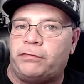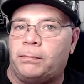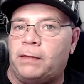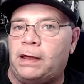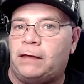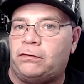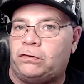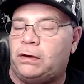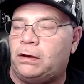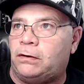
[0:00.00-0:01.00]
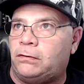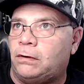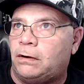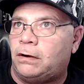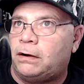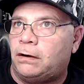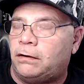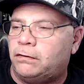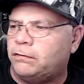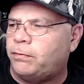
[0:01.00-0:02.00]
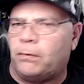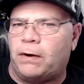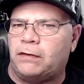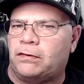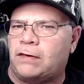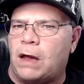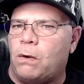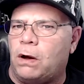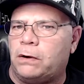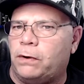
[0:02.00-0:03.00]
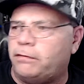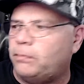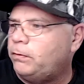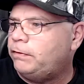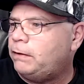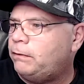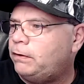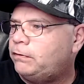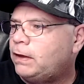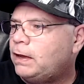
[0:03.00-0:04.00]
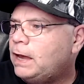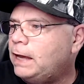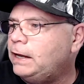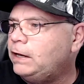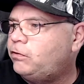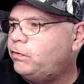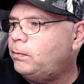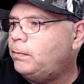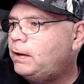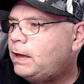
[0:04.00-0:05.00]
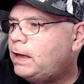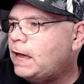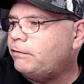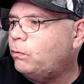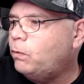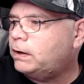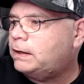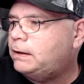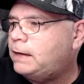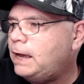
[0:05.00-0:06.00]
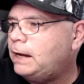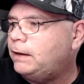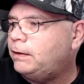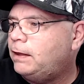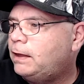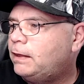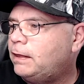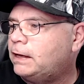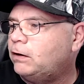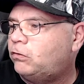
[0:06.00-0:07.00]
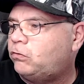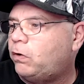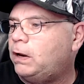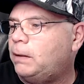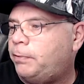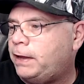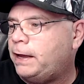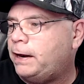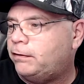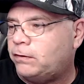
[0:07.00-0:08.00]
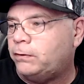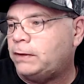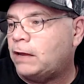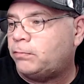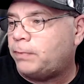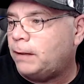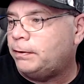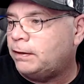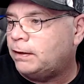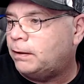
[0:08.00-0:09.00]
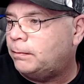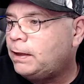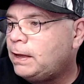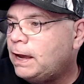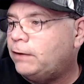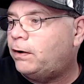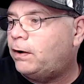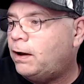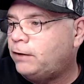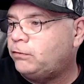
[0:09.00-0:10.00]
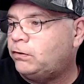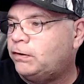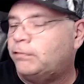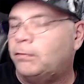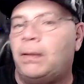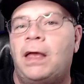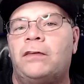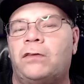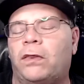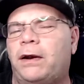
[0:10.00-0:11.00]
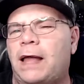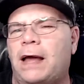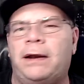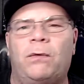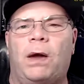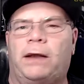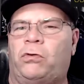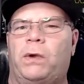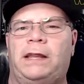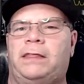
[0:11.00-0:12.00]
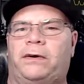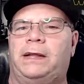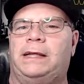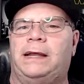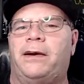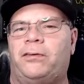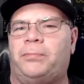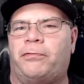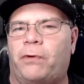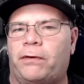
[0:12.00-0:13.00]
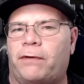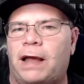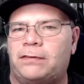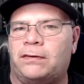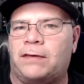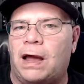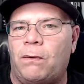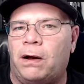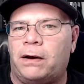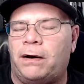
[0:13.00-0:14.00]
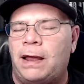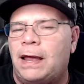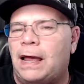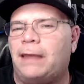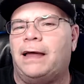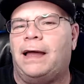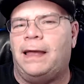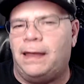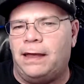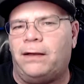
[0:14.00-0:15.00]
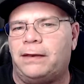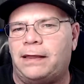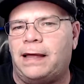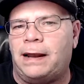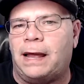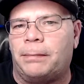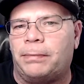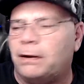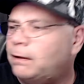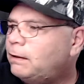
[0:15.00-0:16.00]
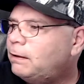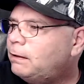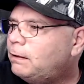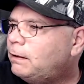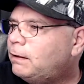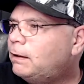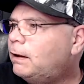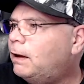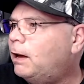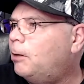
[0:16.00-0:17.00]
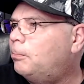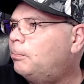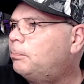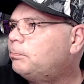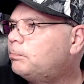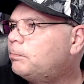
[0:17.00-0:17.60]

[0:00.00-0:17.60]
from the last, uh, from the Rise of Skywalker, whatever movie that was, and each of them have a cannon that can destroy a planet, so yeah, it's probably them, and there are hundreds of them. So they're down here, what, twenty, thirty years before the Rise of Skywalker? How the hell did that happen? Um...